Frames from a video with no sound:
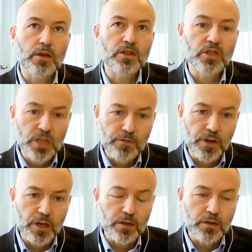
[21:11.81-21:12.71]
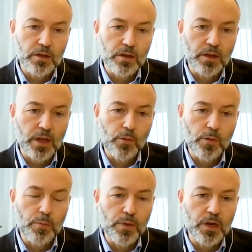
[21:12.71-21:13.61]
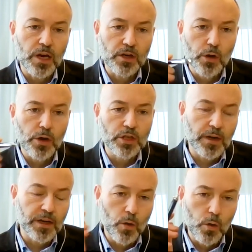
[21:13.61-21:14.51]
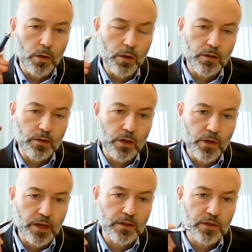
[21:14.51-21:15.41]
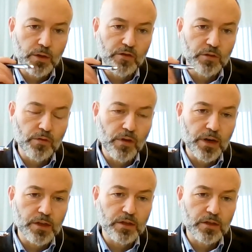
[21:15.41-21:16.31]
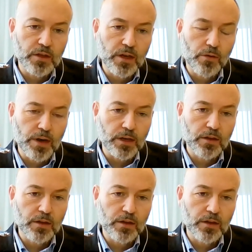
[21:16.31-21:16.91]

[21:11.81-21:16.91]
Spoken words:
certificate that would be acknowledged by all the connected service providers. Is that correct?